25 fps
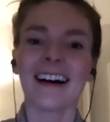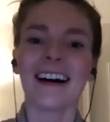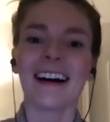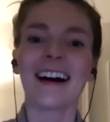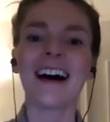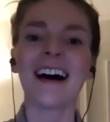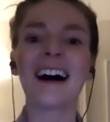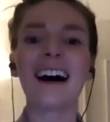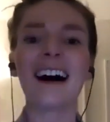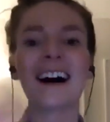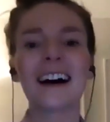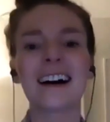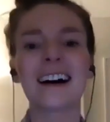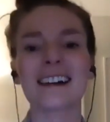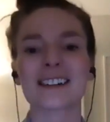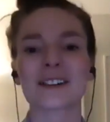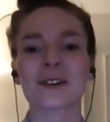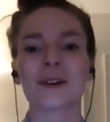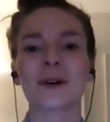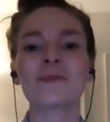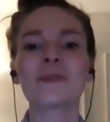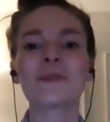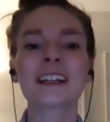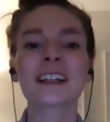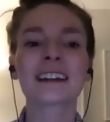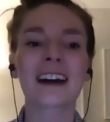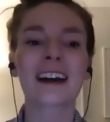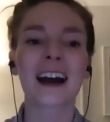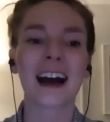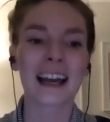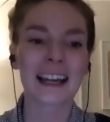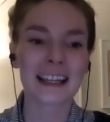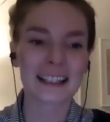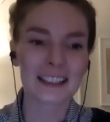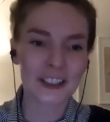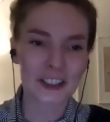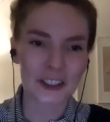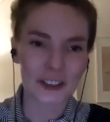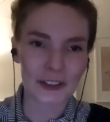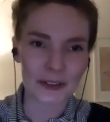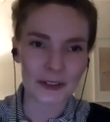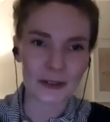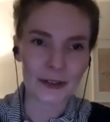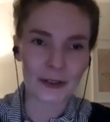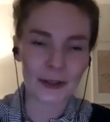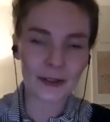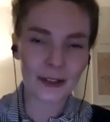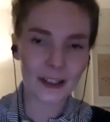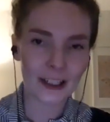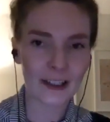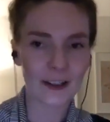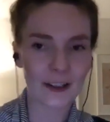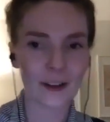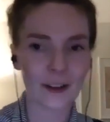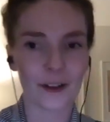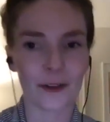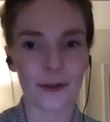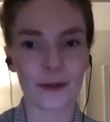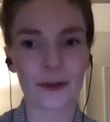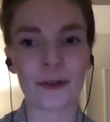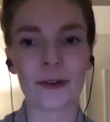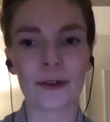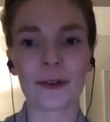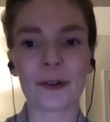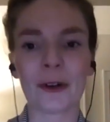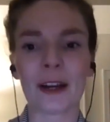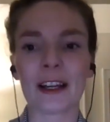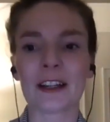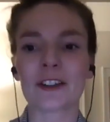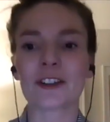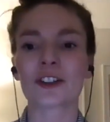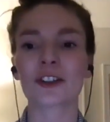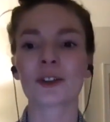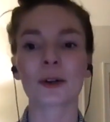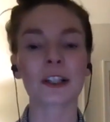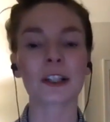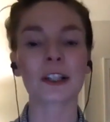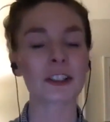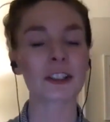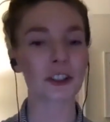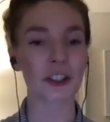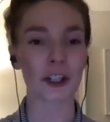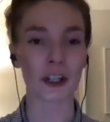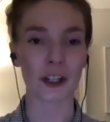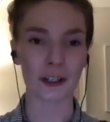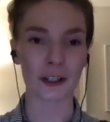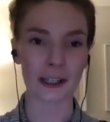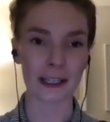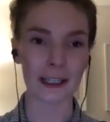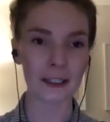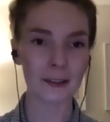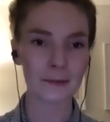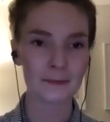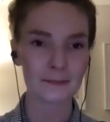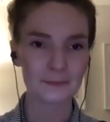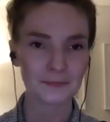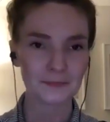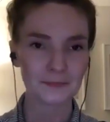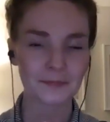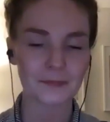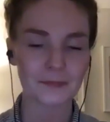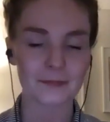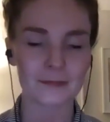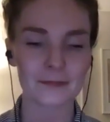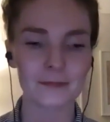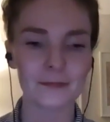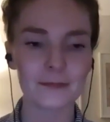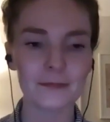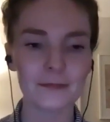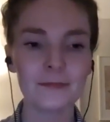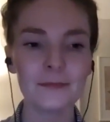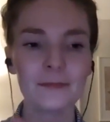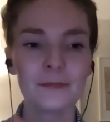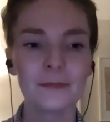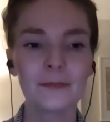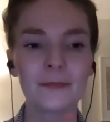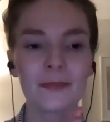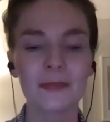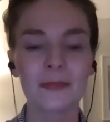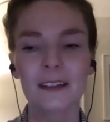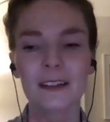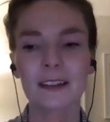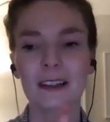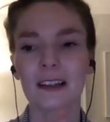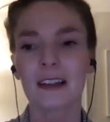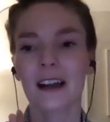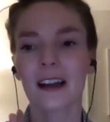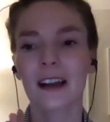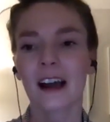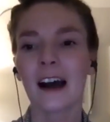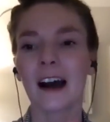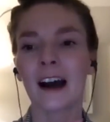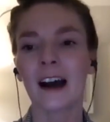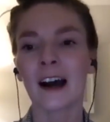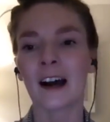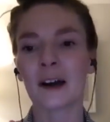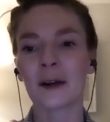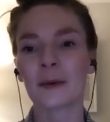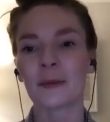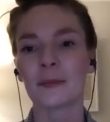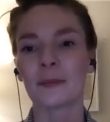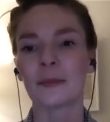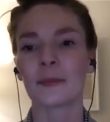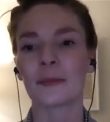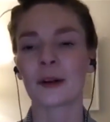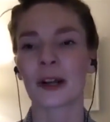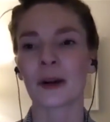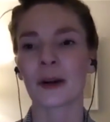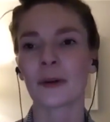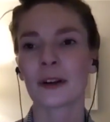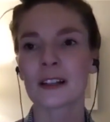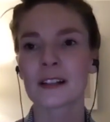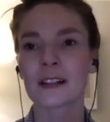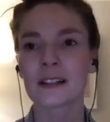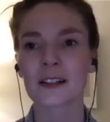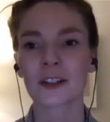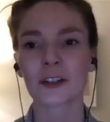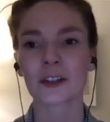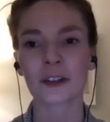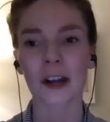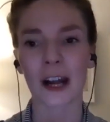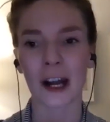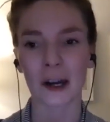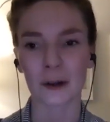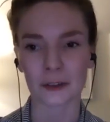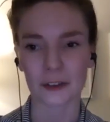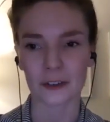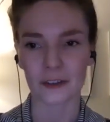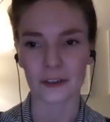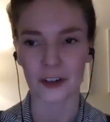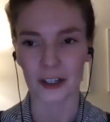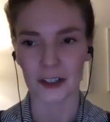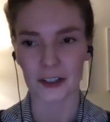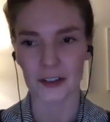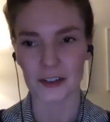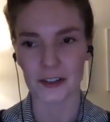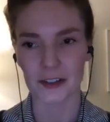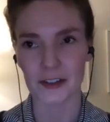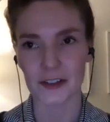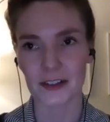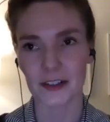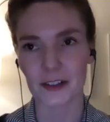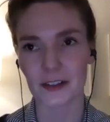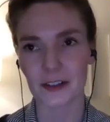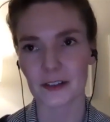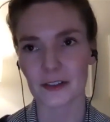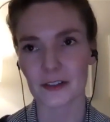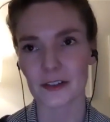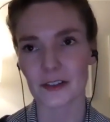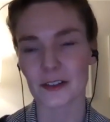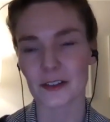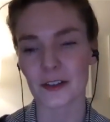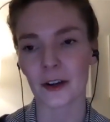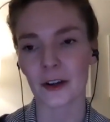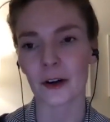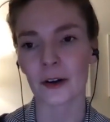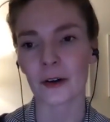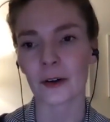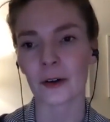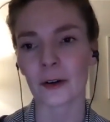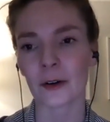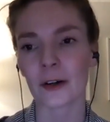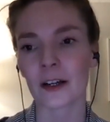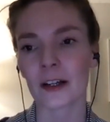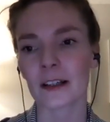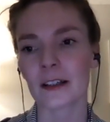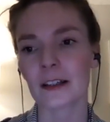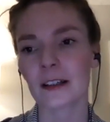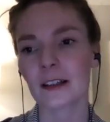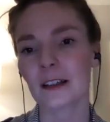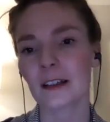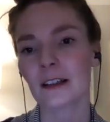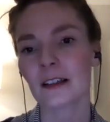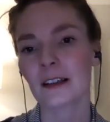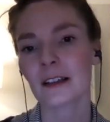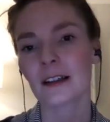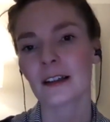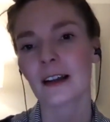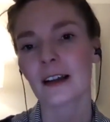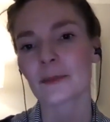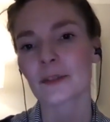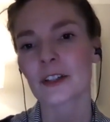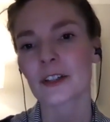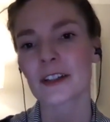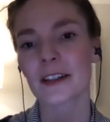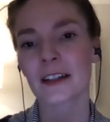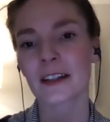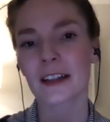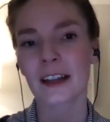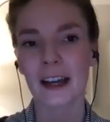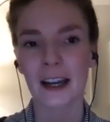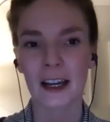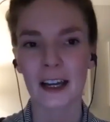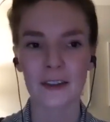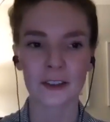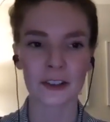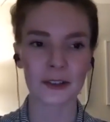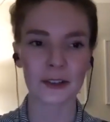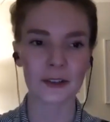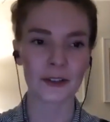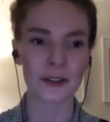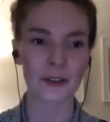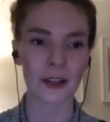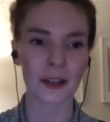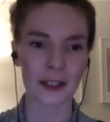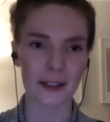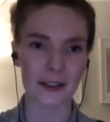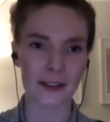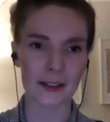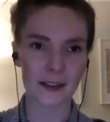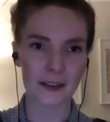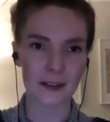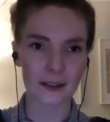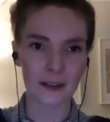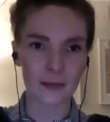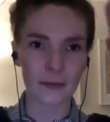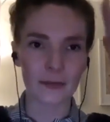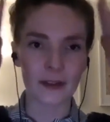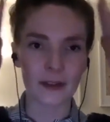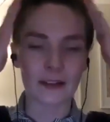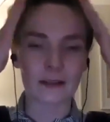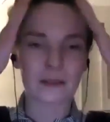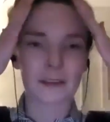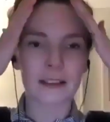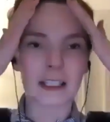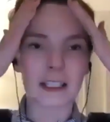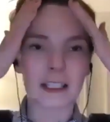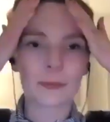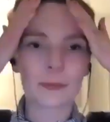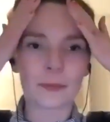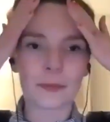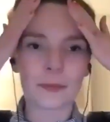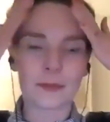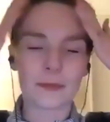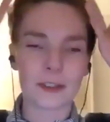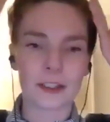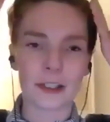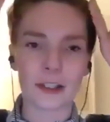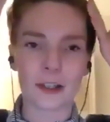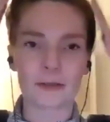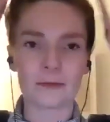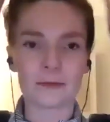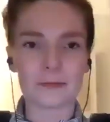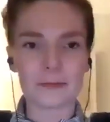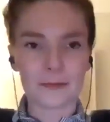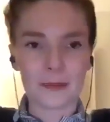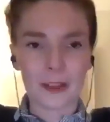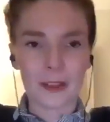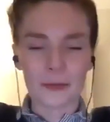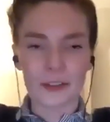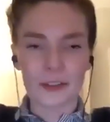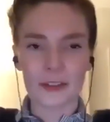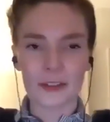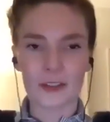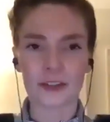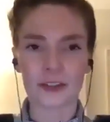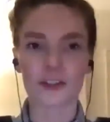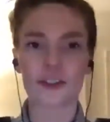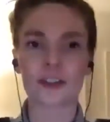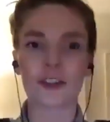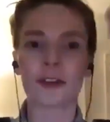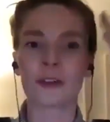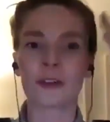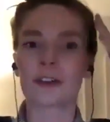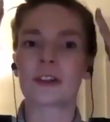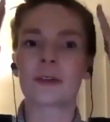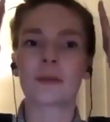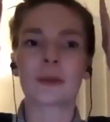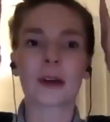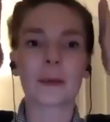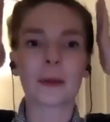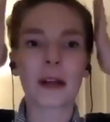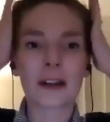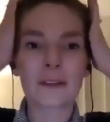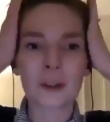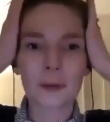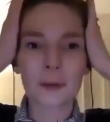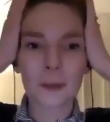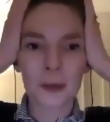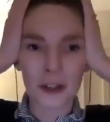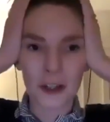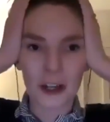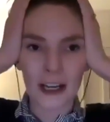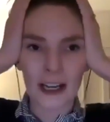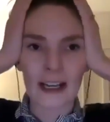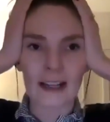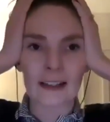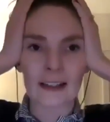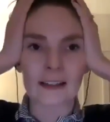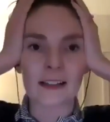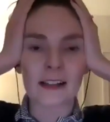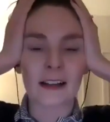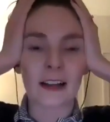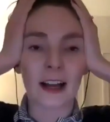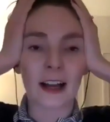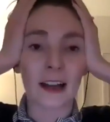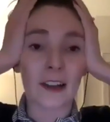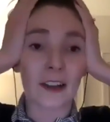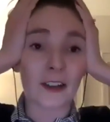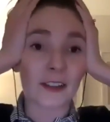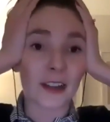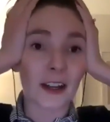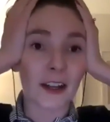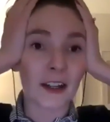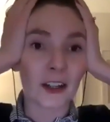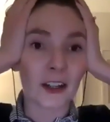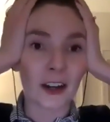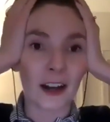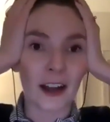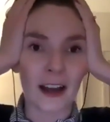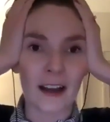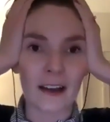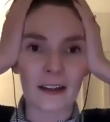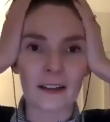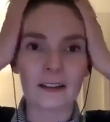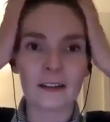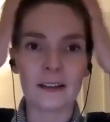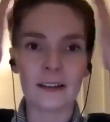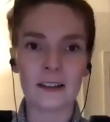So I'm going to guide you through a short journey, but I want us to ground first. So I'm just going to have you do this. I'm going to keep, you know, I'm just going to show you, but I'm going to have you put your hands on either side of your head.